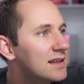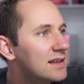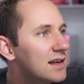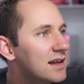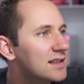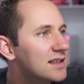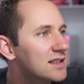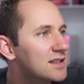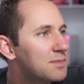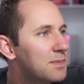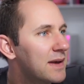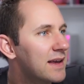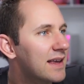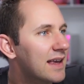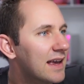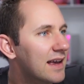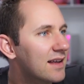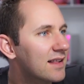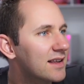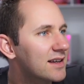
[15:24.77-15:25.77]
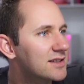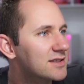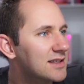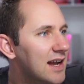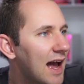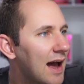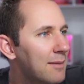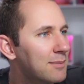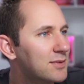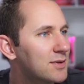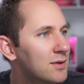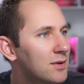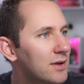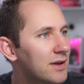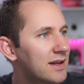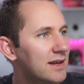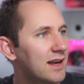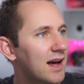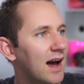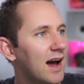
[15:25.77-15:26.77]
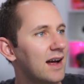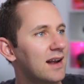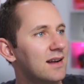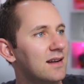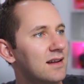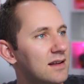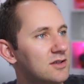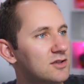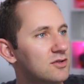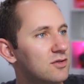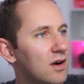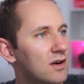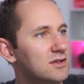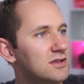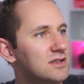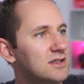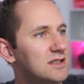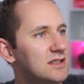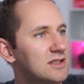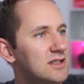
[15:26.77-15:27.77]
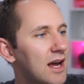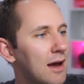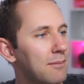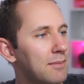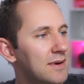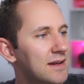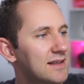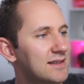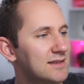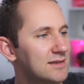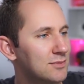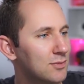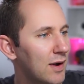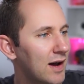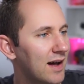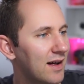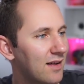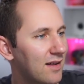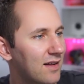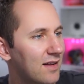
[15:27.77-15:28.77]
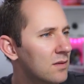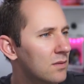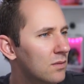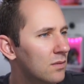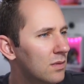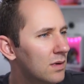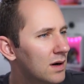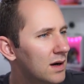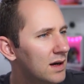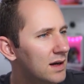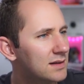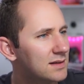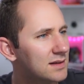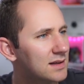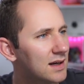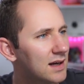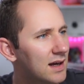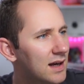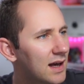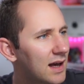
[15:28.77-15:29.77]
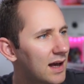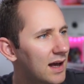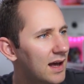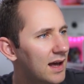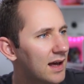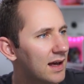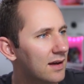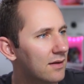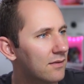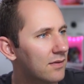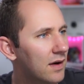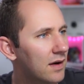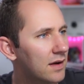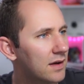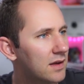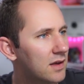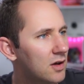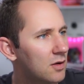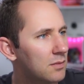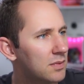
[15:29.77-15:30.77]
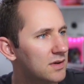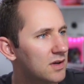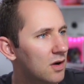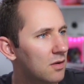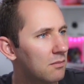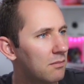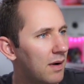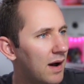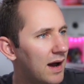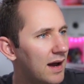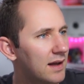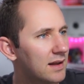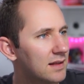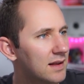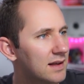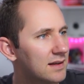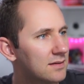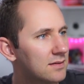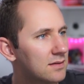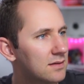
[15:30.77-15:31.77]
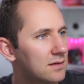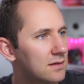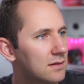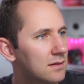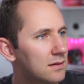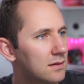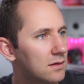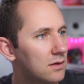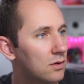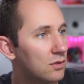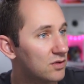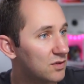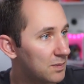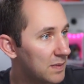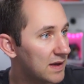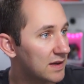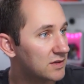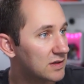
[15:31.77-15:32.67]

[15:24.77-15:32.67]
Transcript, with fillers: Does it speak English? Absolutely not. Instructions in Japanese as well. What the heck? Very cute, but don't buy unless you speak